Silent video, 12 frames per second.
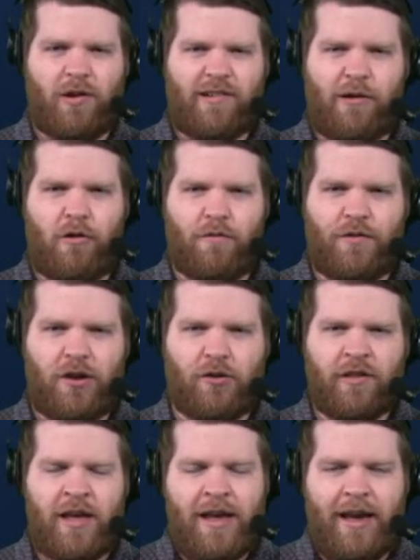which he
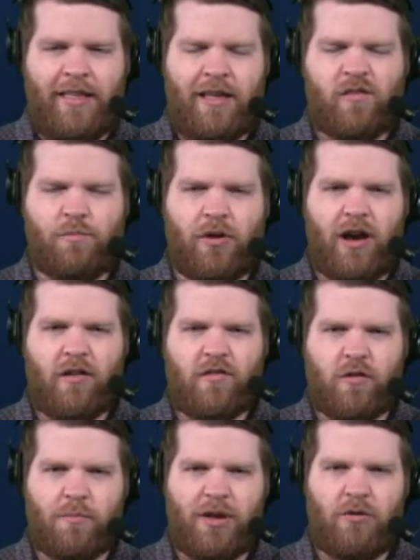revealed in his Players
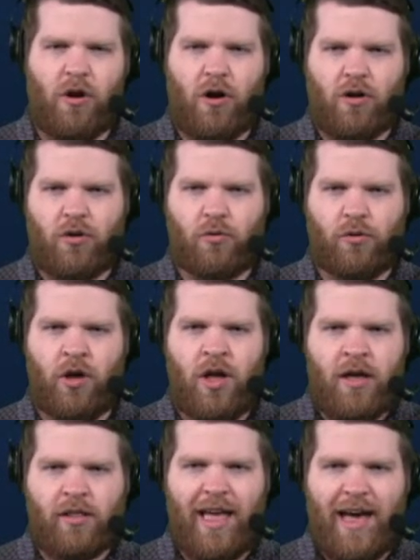Tribune article
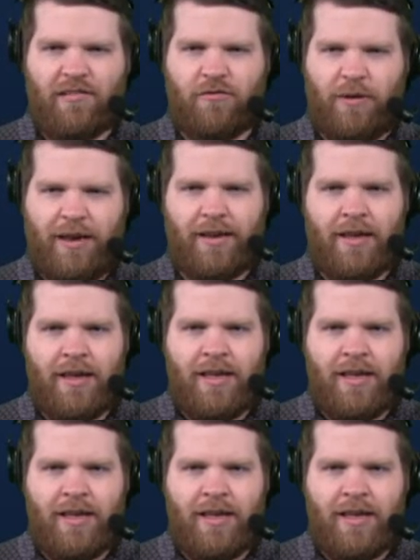last week.